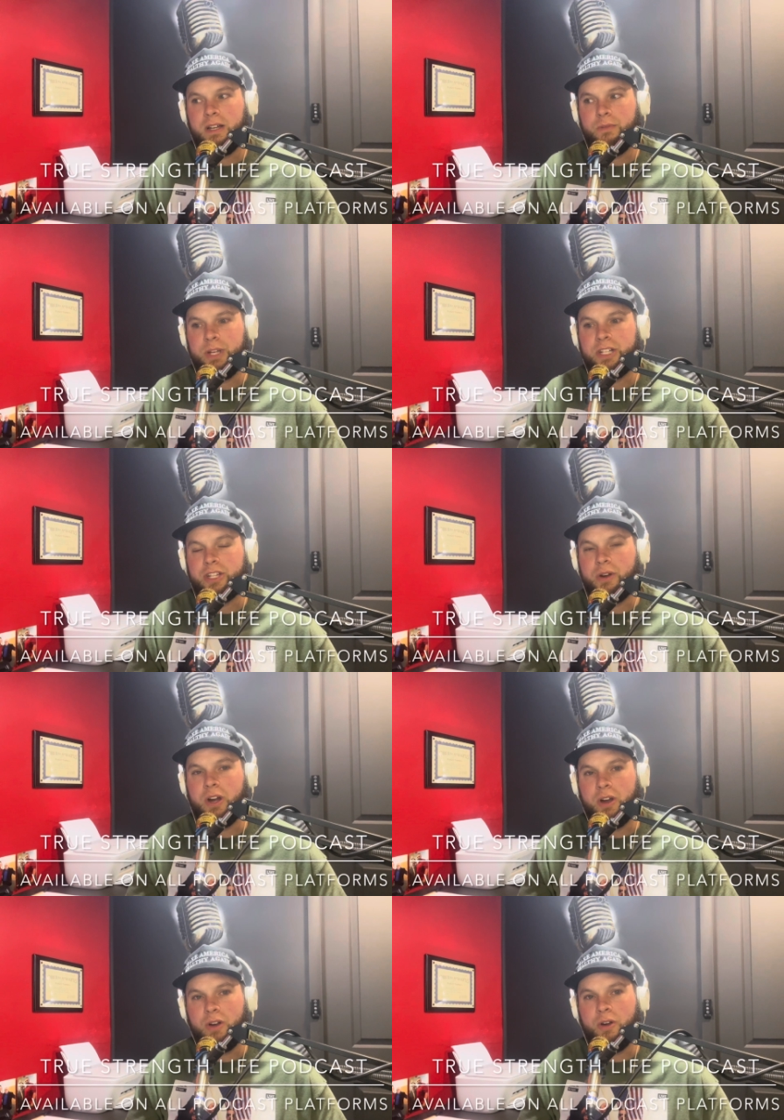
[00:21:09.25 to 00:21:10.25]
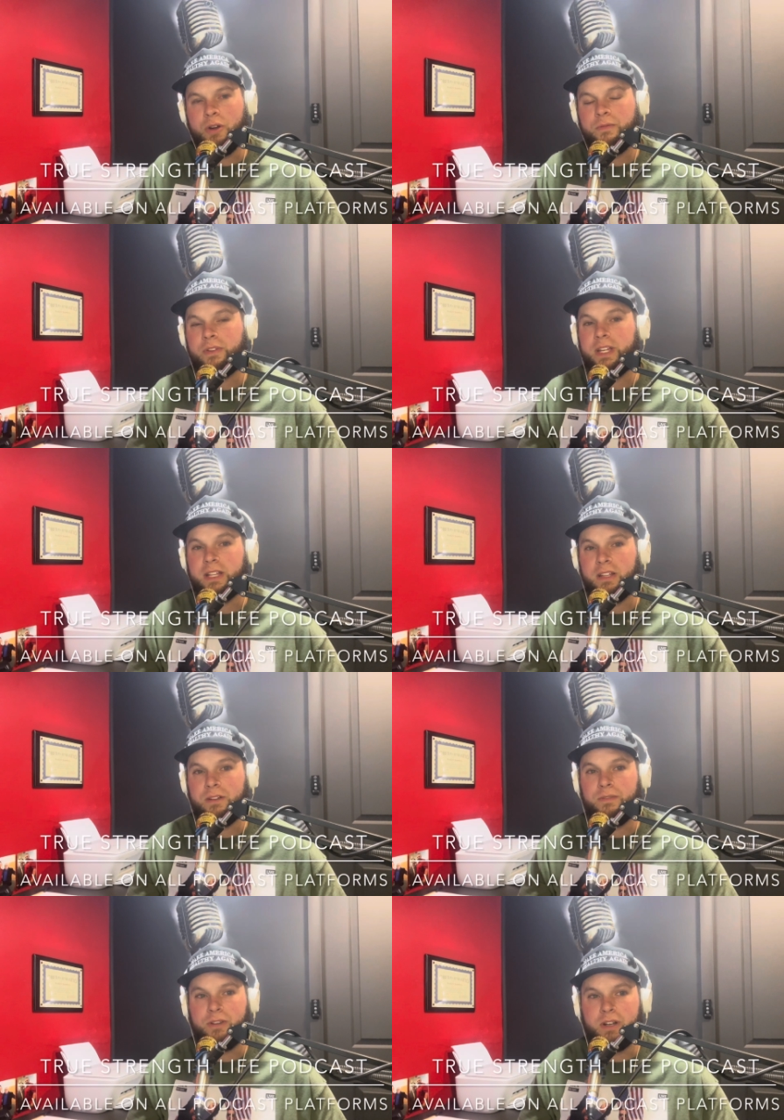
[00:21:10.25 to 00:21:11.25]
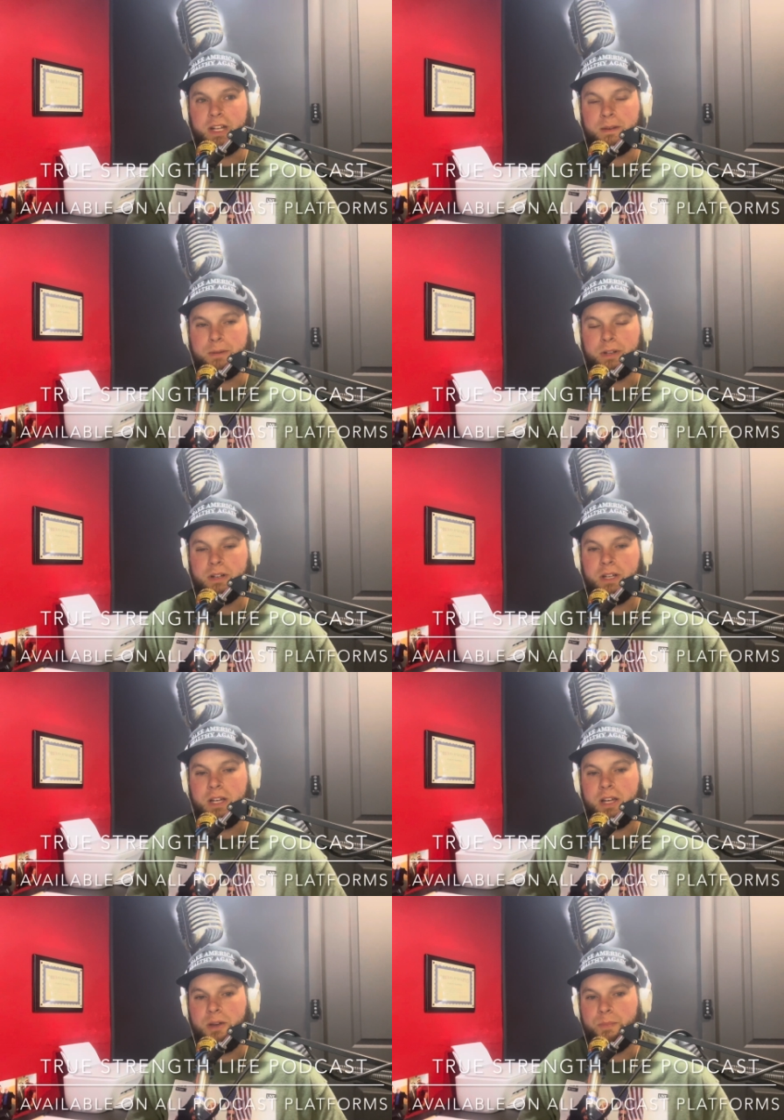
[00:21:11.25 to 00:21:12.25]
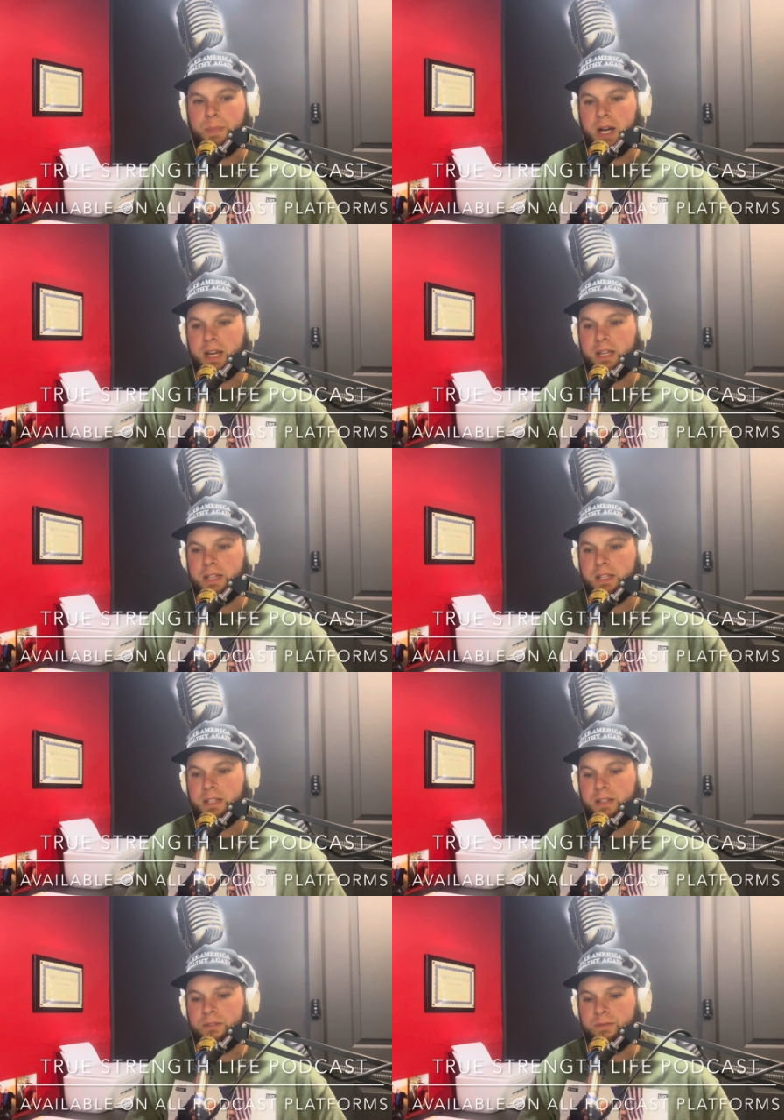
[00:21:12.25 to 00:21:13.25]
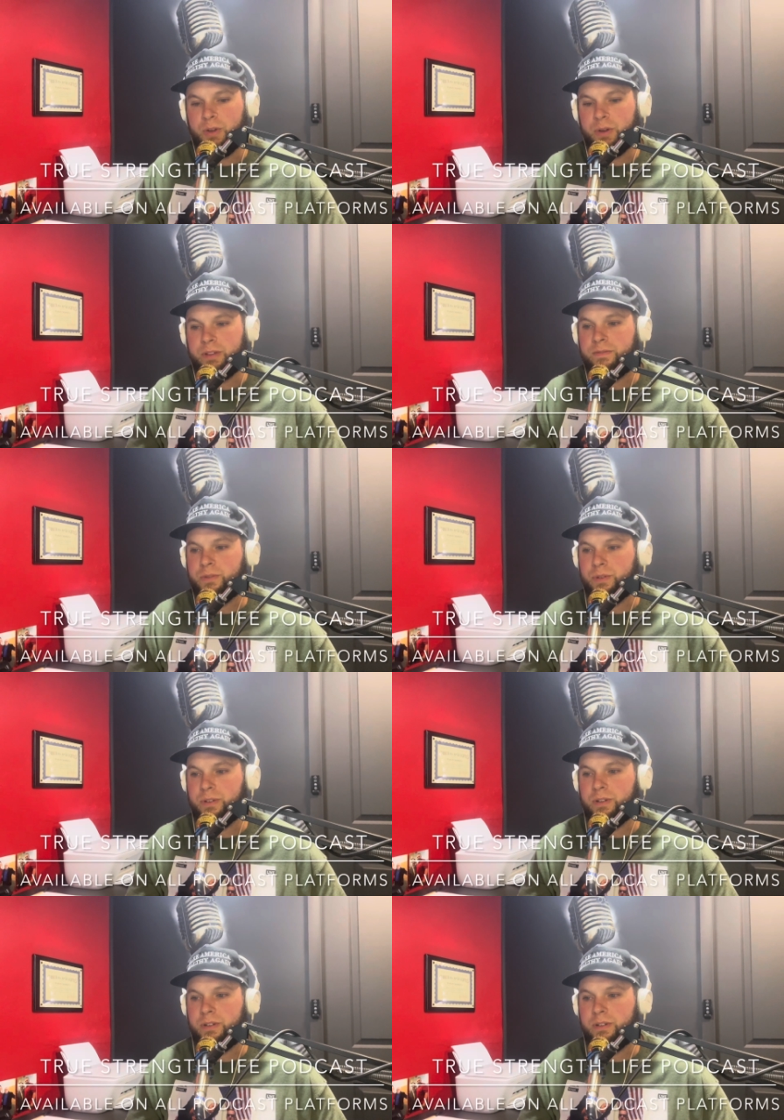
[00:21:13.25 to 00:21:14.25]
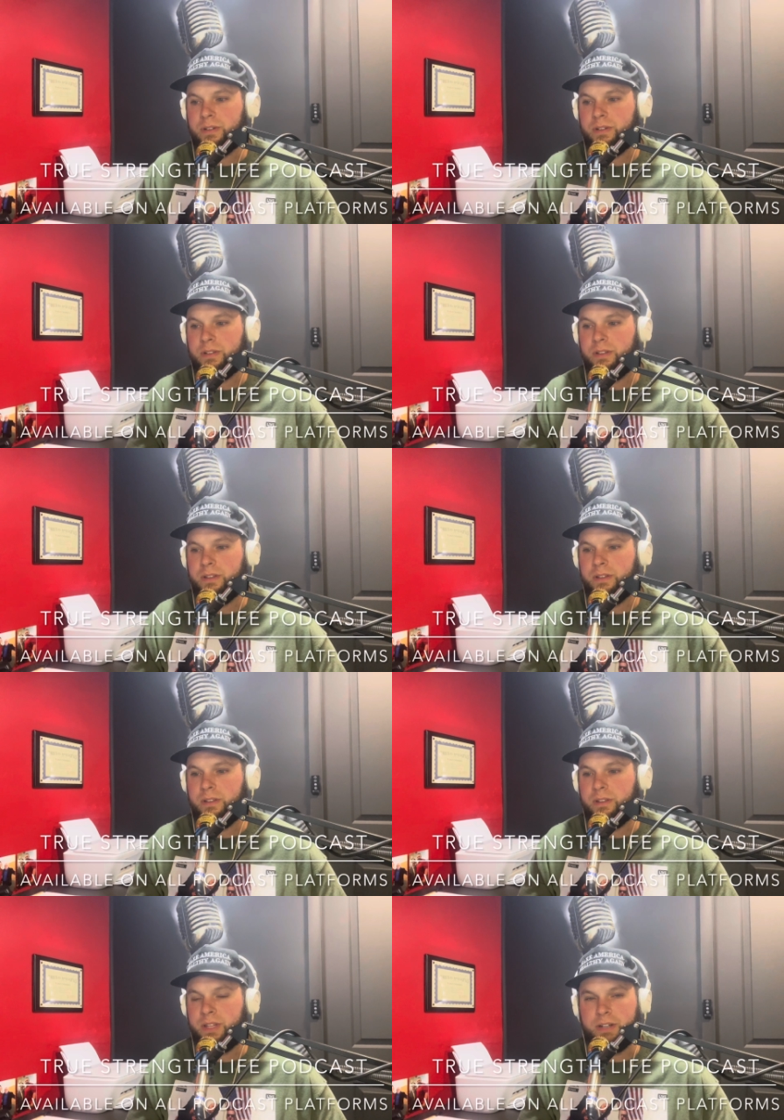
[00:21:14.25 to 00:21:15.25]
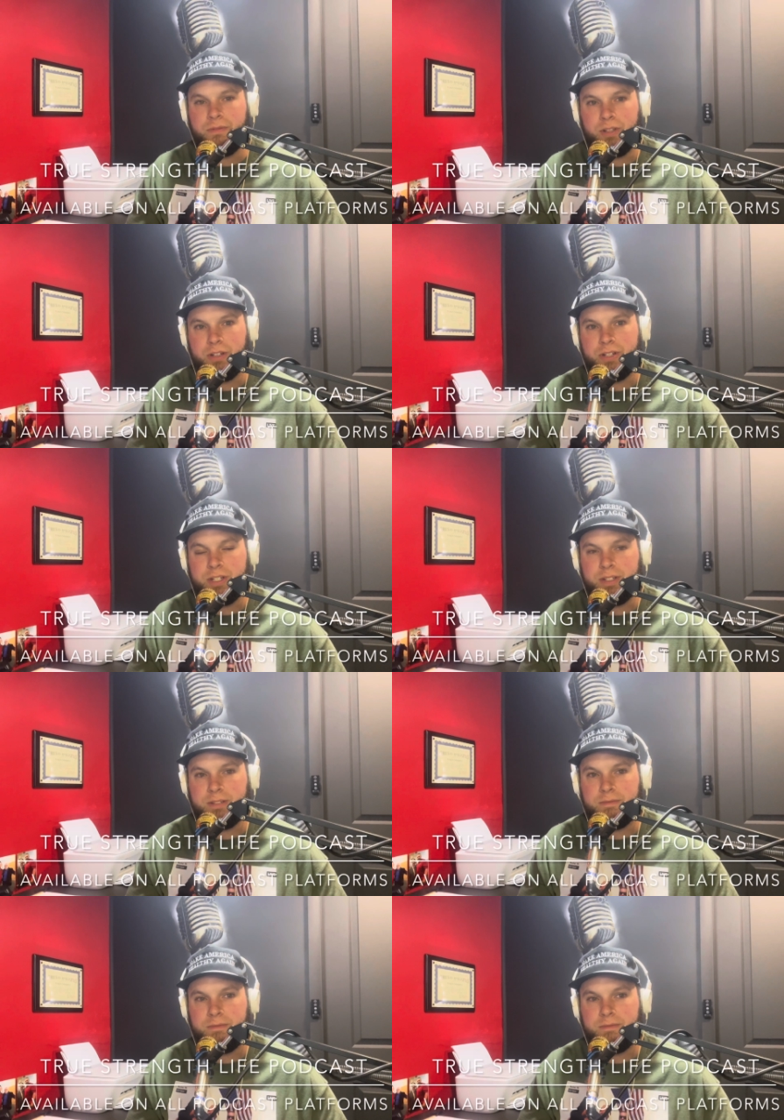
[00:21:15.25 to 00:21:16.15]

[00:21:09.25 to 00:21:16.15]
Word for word: we can show a, hopefully a love for our neighbor by voting for their flourishing.